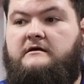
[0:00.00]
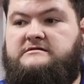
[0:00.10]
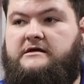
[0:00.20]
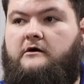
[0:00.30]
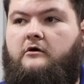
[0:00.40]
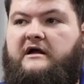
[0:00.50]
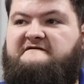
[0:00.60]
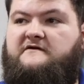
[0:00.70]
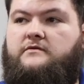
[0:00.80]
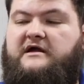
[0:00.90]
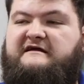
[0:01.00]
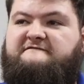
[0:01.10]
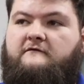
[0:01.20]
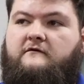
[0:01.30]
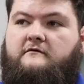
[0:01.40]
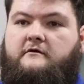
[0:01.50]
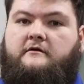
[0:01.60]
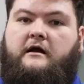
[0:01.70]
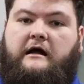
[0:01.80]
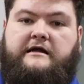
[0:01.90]
So if you're looking
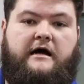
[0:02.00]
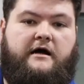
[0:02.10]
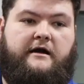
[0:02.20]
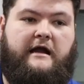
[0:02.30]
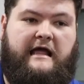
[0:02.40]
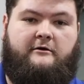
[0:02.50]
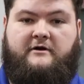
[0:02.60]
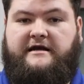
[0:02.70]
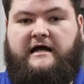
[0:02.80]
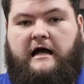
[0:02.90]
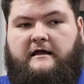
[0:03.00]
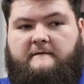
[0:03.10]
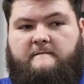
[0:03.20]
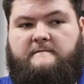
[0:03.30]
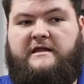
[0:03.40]
for a gun and a red dot